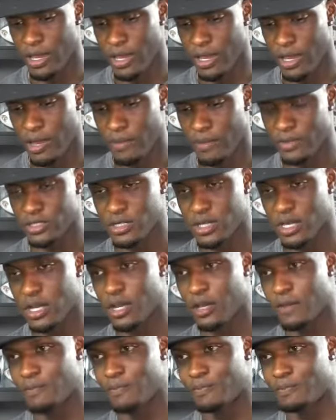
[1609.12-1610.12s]

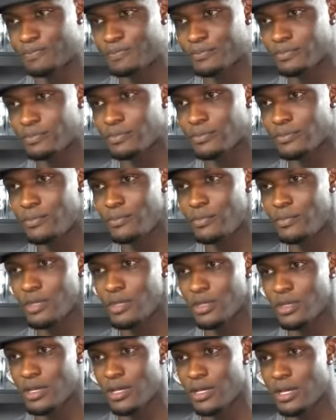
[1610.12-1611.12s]
Amazon
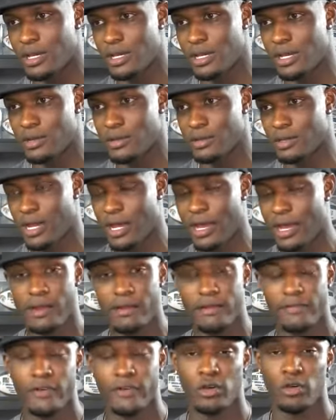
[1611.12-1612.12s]
got
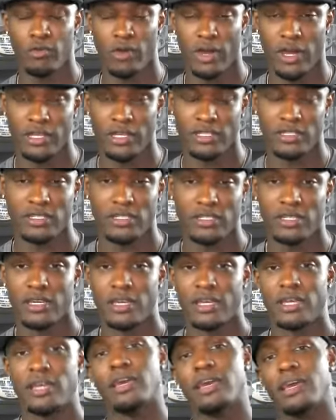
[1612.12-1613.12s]
NFL rights,
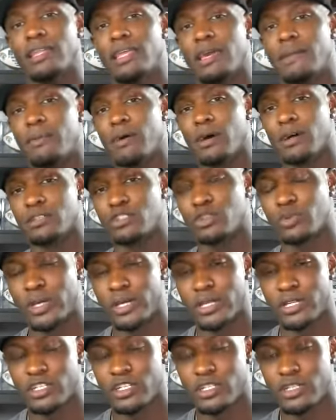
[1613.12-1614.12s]
and they bought
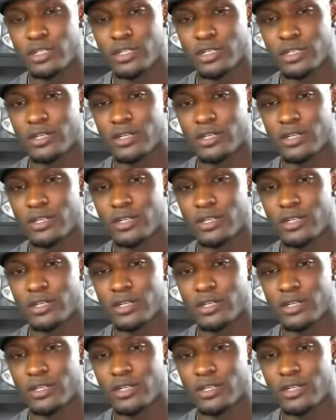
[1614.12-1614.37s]
Twitch,